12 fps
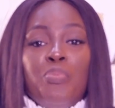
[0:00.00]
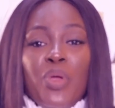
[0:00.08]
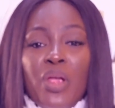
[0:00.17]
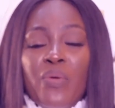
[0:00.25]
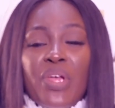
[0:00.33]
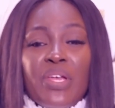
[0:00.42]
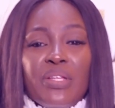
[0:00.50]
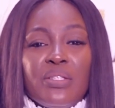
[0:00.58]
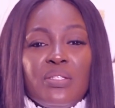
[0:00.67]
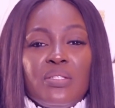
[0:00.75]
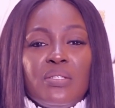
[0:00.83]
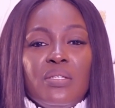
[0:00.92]

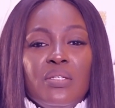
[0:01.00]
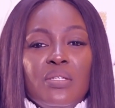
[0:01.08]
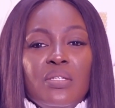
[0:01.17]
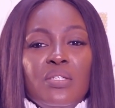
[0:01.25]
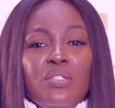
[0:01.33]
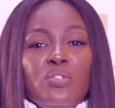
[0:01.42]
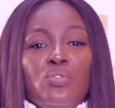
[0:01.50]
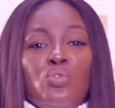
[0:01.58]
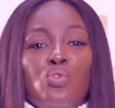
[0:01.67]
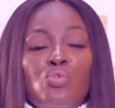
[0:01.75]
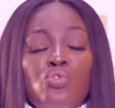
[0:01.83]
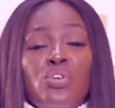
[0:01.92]
parents,
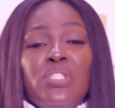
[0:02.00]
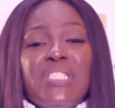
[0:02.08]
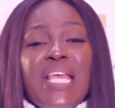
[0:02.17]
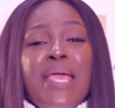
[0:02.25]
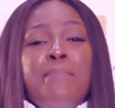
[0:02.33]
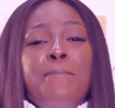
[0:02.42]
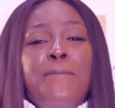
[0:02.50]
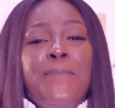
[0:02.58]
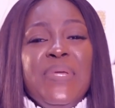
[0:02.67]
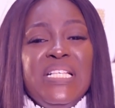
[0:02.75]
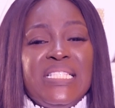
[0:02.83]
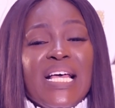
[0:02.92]
do not
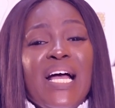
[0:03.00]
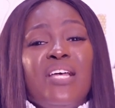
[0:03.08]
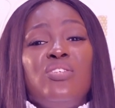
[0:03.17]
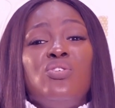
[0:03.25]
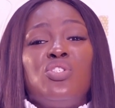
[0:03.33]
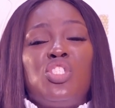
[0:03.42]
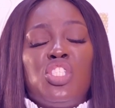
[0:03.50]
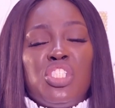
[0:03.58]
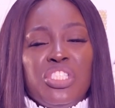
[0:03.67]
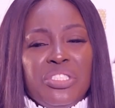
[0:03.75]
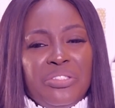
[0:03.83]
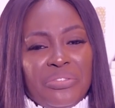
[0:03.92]
embitter your
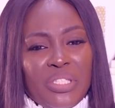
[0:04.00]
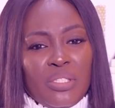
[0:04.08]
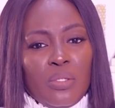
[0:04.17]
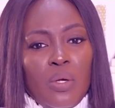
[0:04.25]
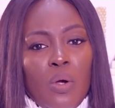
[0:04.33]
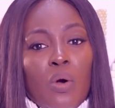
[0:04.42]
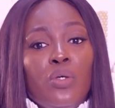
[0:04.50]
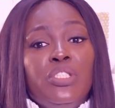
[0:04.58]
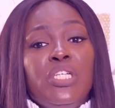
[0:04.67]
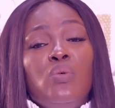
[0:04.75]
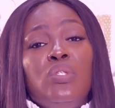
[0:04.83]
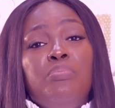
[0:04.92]
children or
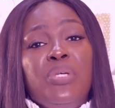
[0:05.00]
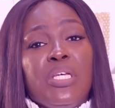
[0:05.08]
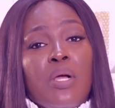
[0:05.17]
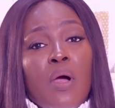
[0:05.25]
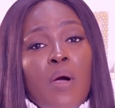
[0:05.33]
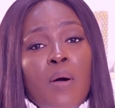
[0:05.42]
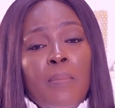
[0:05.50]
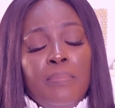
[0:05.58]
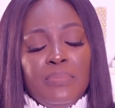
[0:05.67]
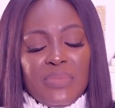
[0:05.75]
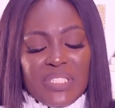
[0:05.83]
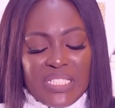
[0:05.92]
they will become
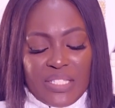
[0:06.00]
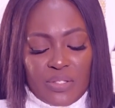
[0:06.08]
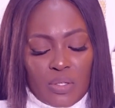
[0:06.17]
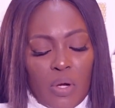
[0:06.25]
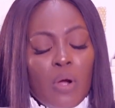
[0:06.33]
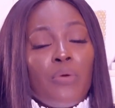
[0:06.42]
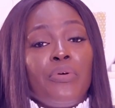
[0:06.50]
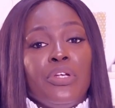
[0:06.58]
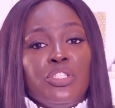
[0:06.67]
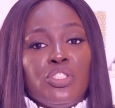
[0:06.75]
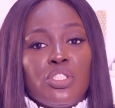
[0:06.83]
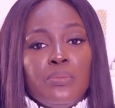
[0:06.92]

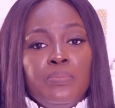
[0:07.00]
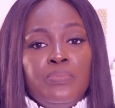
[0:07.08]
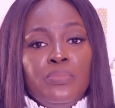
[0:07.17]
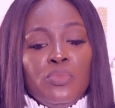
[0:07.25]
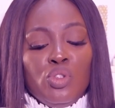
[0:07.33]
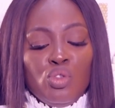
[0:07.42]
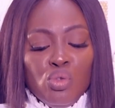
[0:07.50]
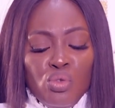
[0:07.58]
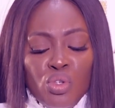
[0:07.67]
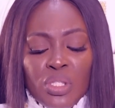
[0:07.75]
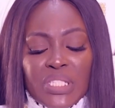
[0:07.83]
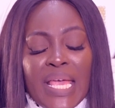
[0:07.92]
discouraged. Do
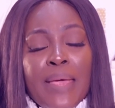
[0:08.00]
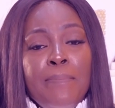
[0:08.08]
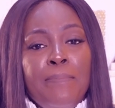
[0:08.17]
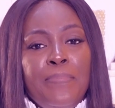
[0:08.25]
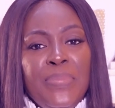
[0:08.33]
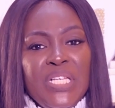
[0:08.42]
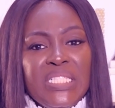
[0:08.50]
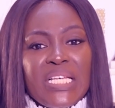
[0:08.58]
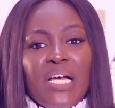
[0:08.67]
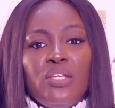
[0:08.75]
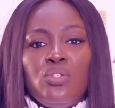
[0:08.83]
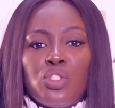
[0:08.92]
not
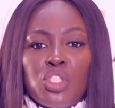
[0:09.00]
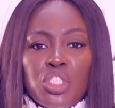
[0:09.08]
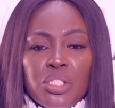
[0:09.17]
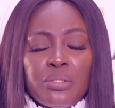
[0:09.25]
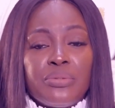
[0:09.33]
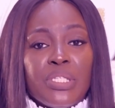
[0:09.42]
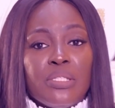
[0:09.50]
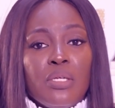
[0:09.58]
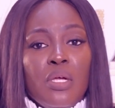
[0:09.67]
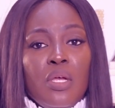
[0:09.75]
embitter your children